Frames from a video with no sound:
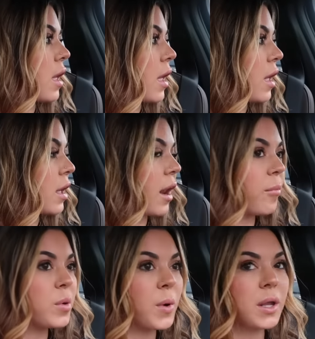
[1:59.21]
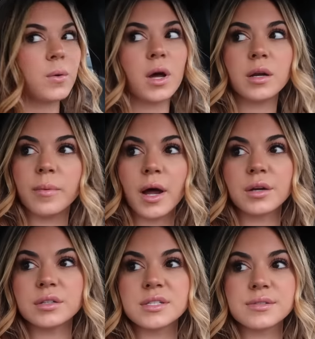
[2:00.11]
And I've been wanting water
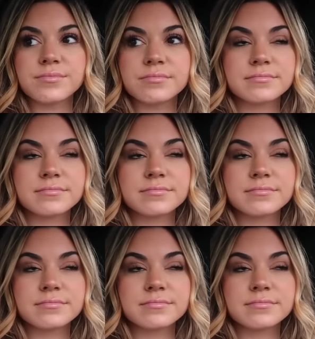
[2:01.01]
bottles.